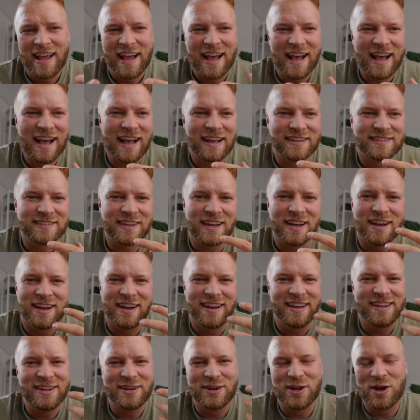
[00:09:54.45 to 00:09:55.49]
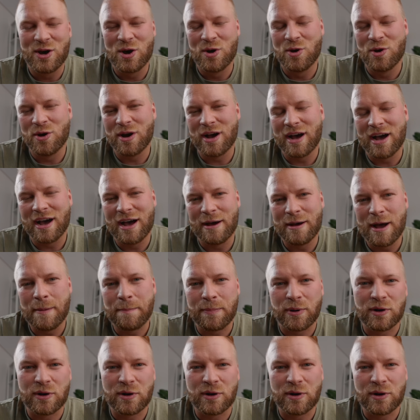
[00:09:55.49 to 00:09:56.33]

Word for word: as a, uh, you know, a, a,